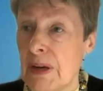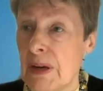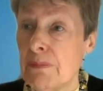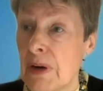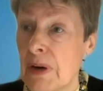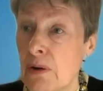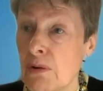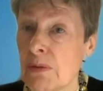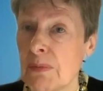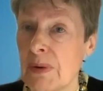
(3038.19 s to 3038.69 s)

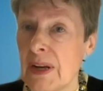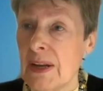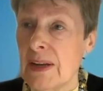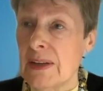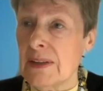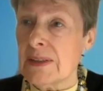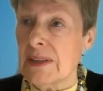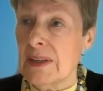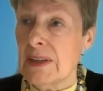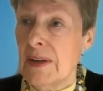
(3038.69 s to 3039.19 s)
power
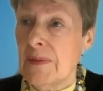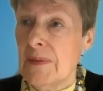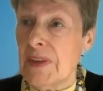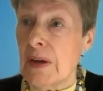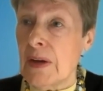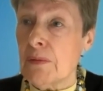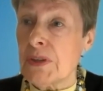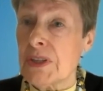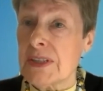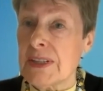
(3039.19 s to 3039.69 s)
plant
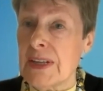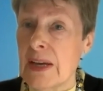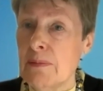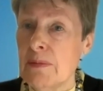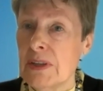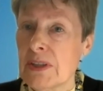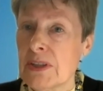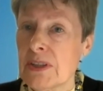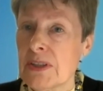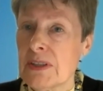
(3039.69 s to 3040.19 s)
that was
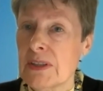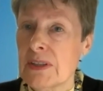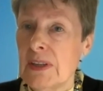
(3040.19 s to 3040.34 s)
damaged.